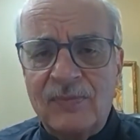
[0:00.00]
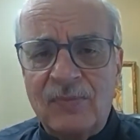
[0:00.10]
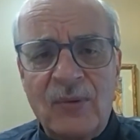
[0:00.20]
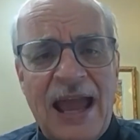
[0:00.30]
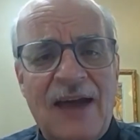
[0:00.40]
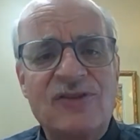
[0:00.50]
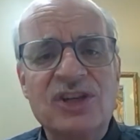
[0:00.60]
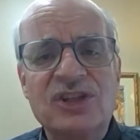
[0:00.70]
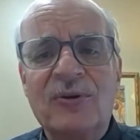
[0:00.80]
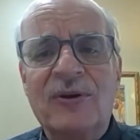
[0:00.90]
we have to
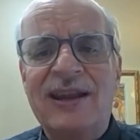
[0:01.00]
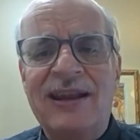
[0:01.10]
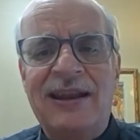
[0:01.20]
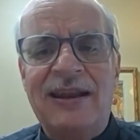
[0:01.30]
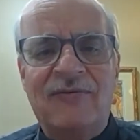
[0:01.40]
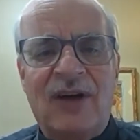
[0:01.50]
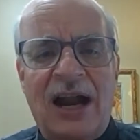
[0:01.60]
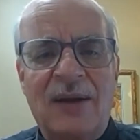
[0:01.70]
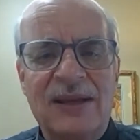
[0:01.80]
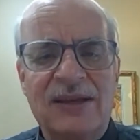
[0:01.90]
do it in an
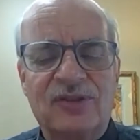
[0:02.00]
environment of